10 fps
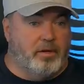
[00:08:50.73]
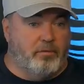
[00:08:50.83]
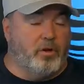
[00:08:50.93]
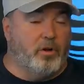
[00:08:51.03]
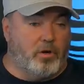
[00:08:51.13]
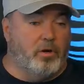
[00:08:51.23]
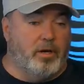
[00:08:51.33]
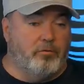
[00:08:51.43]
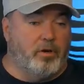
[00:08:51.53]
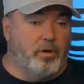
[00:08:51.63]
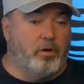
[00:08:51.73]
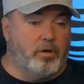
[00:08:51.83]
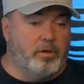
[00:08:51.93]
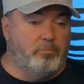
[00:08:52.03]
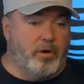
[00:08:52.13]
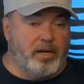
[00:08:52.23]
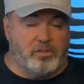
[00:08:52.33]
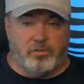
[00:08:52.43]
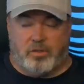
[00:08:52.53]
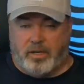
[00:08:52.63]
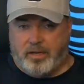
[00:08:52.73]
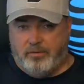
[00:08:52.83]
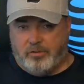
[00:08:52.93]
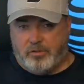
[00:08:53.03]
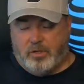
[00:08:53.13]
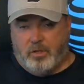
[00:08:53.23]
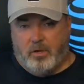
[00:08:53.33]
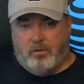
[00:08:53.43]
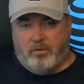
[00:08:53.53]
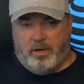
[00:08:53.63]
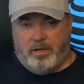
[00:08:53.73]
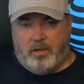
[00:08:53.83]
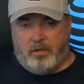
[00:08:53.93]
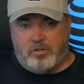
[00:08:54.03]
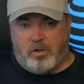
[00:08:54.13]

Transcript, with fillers: he really looked, he really looked good in practice, looked like he was ready to go.